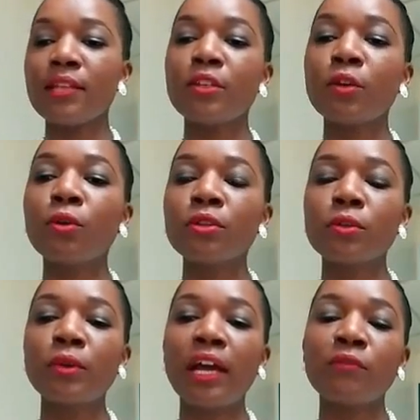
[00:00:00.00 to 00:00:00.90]
As you go
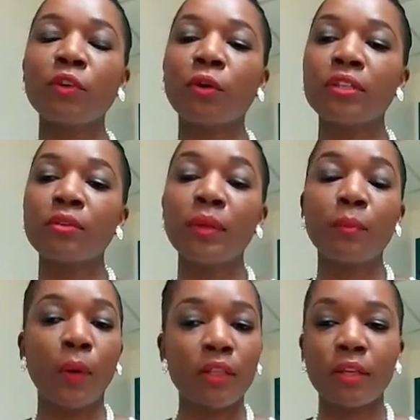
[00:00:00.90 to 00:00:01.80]
through life, you're going to be
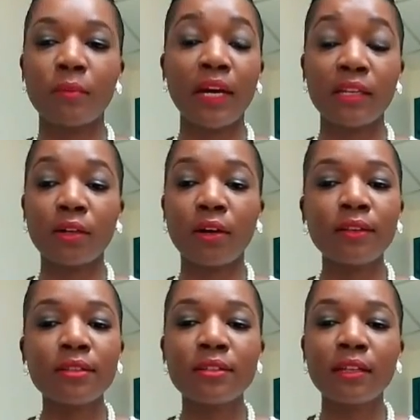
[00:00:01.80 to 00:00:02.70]
bothered by it
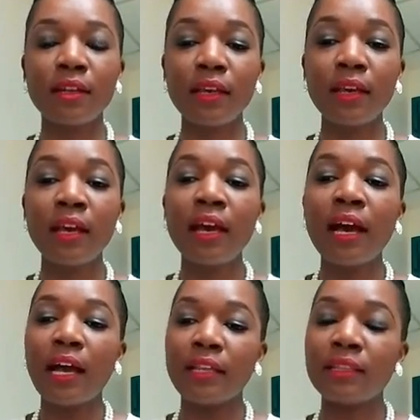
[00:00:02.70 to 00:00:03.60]
constantly,
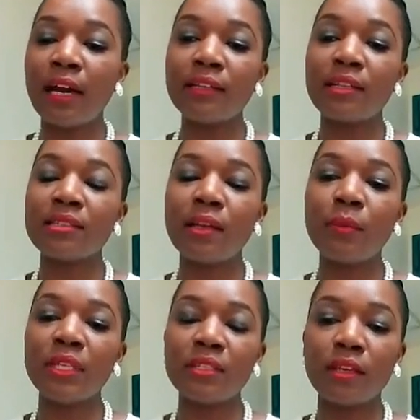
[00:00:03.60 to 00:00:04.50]
and that is
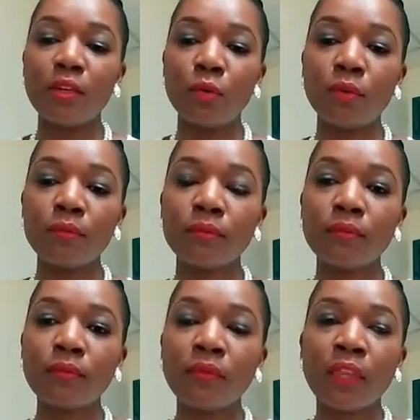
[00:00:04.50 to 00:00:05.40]
limiting you.
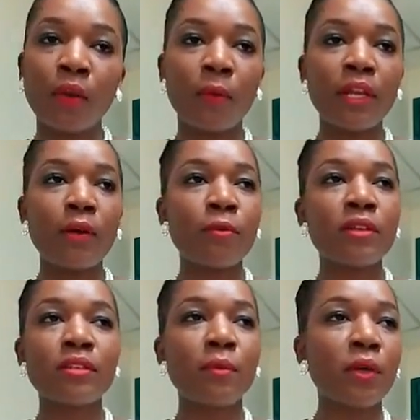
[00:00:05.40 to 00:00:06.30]
When I
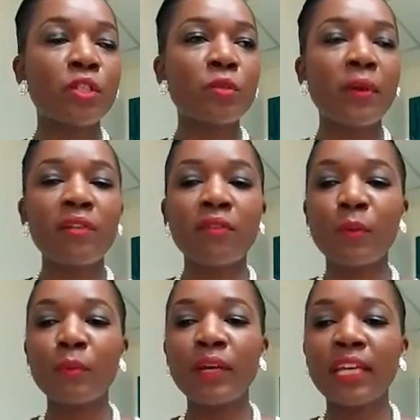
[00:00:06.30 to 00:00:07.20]
was about 12, I
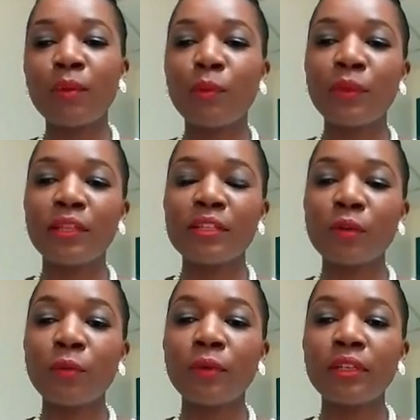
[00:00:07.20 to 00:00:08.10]
remember I came up with
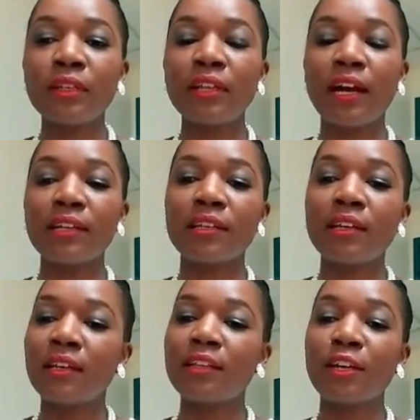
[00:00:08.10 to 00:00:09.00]
this quote that
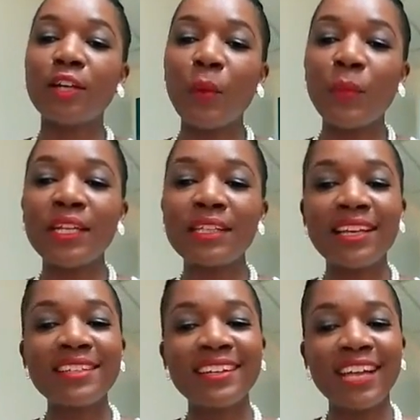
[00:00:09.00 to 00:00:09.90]
there are not many
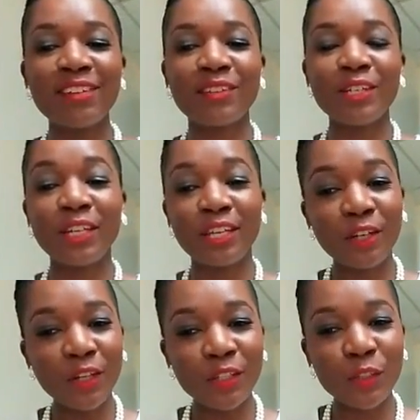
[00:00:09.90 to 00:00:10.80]
things in life that you
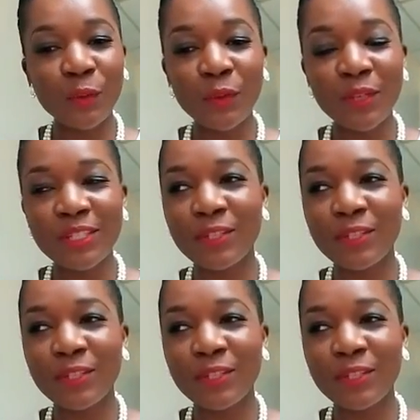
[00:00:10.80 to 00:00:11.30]
can control.